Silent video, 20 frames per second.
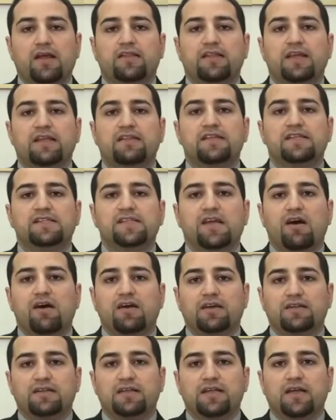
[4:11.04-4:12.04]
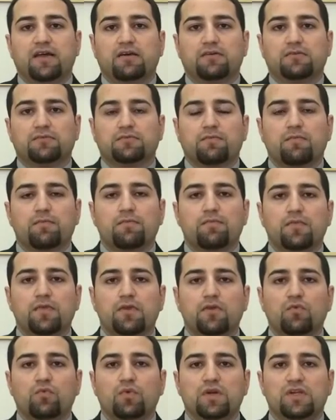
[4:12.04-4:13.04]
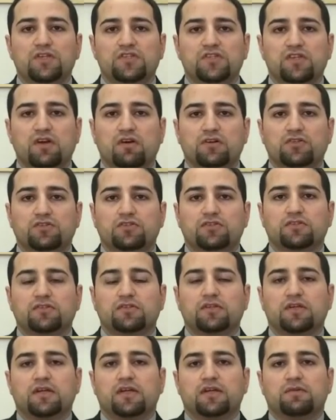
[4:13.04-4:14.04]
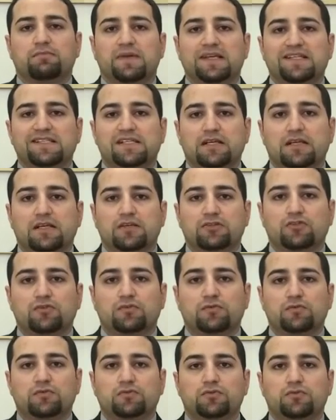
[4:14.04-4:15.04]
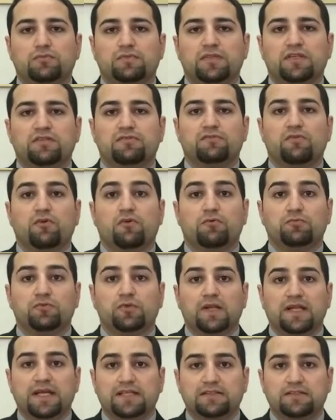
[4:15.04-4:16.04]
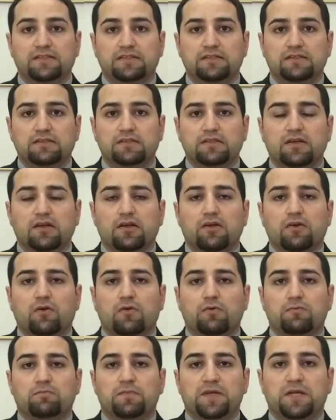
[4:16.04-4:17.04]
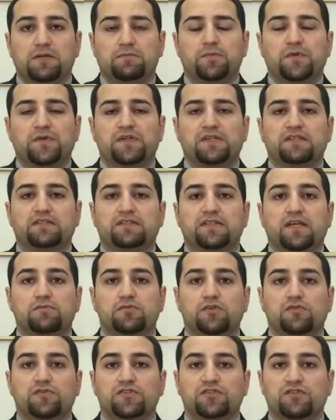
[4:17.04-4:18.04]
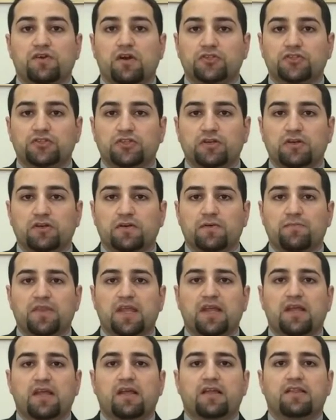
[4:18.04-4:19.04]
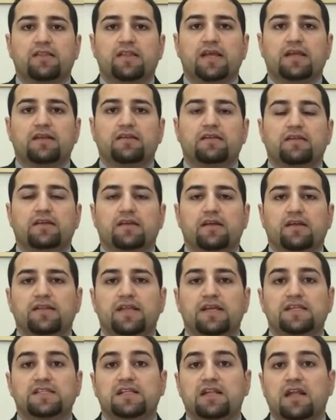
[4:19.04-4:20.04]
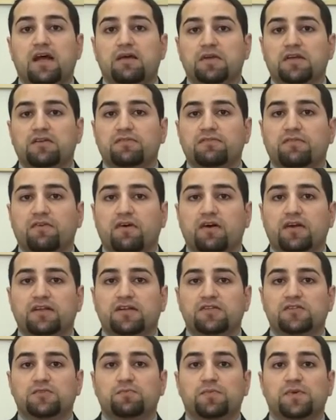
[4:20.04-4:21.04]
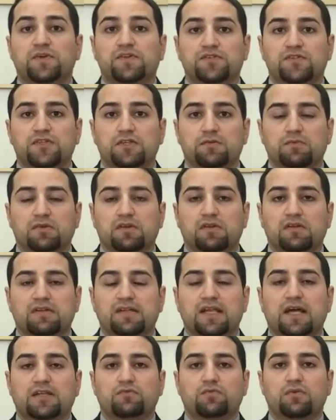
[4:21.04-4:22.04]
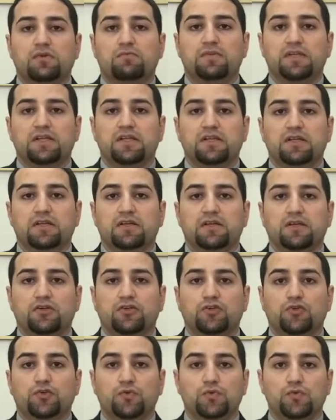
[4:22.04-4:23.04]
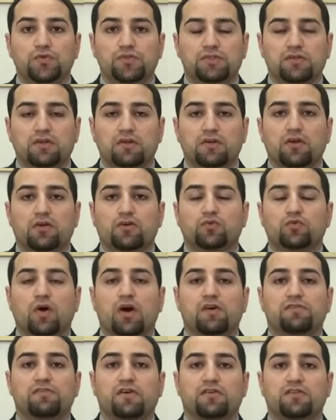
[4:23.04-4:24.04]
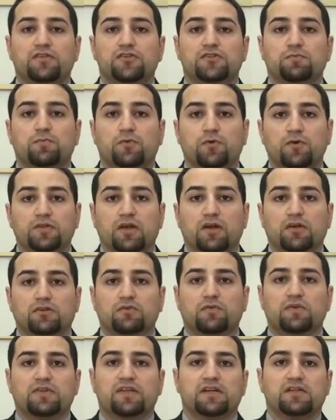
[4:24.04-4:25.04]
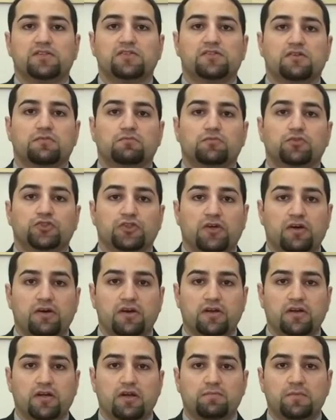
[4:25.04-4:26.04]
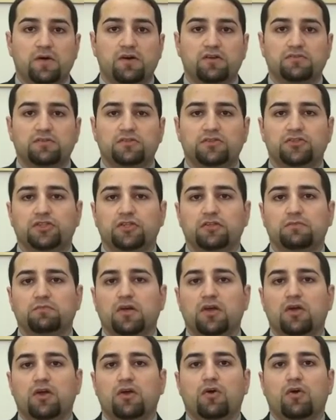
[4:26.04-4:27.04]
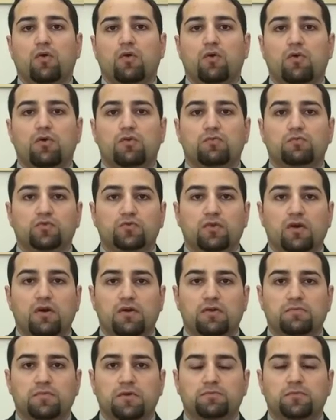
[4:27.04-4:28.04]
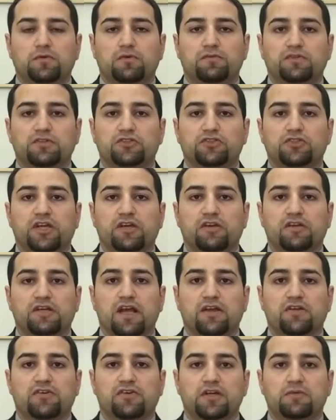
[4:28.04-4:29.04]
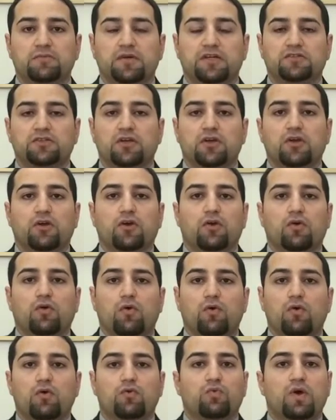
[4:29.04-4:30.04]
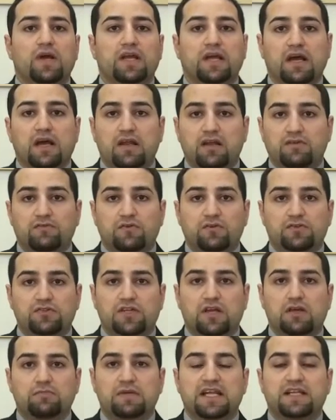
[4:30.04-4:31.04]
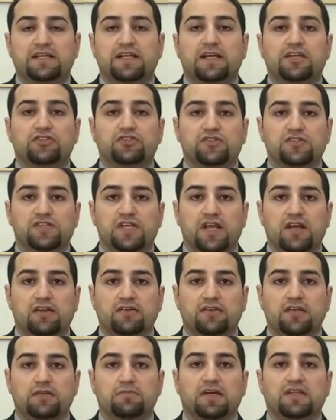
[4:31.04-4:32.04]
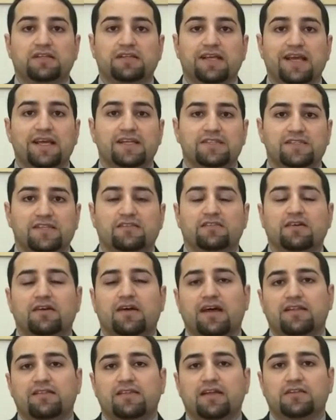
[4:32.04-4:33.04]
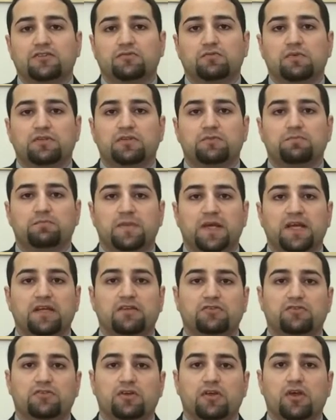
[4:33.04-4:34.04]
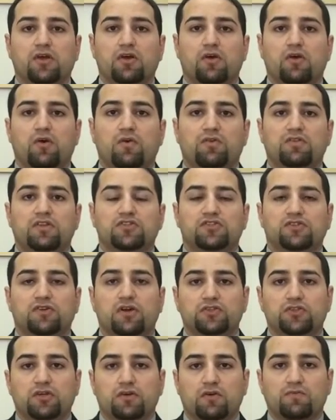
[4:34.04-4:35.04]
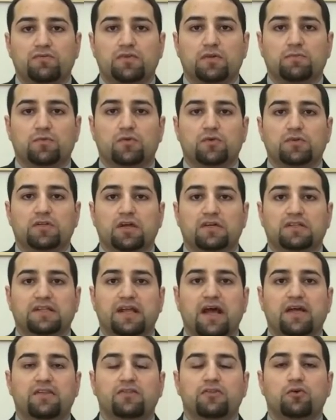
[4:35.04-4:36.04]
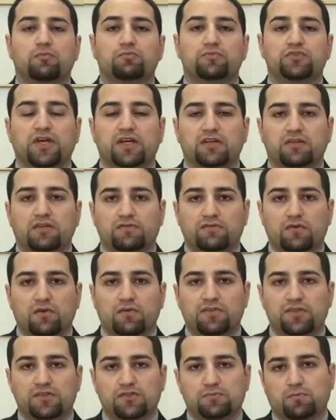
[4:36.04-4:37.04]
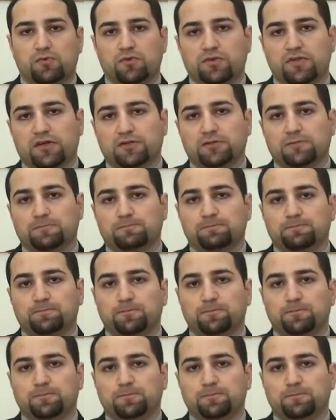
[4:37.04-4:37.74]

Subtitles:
Then this idea will start basically to be formulated on paper in terms of structure. Then the Islamic finance principle that will be used to offer this product, whether it's a musharaka partnership or mudaraba profit sharing agreement, or wakala, for example, an agency agreement, etc. And that will depend on the structure of the product and the objective of this product.